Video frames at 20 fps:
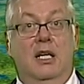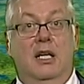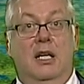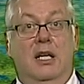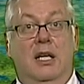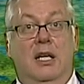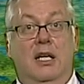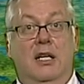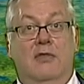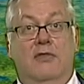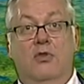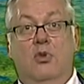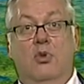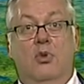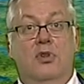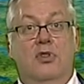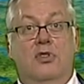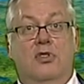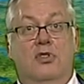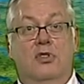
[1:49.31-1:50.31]
and of
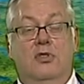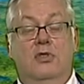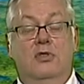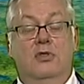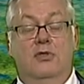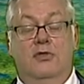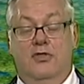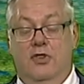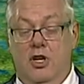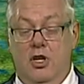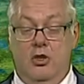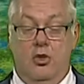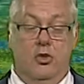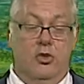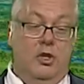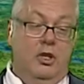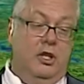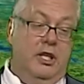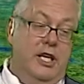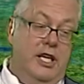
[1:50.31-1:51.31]
course to follow
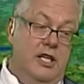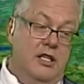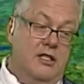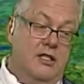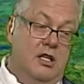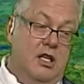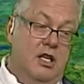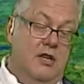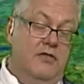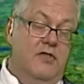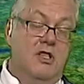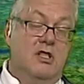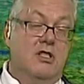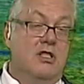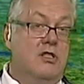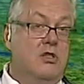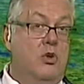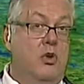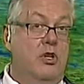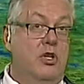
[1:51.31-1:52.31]
the latest on if this
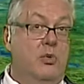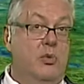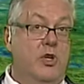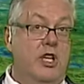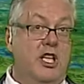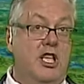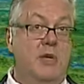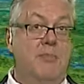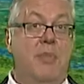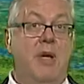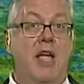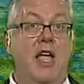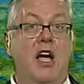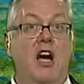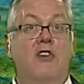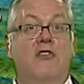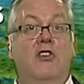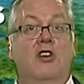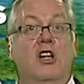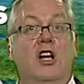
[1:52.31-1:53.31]
is going to really pay
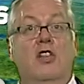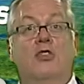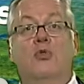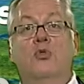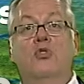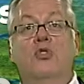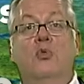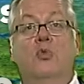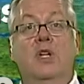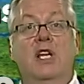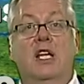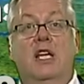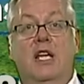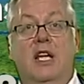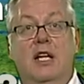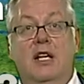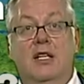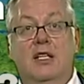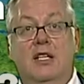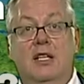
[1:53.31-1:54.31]
off or not through the
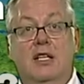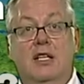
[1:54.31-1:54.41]
weekend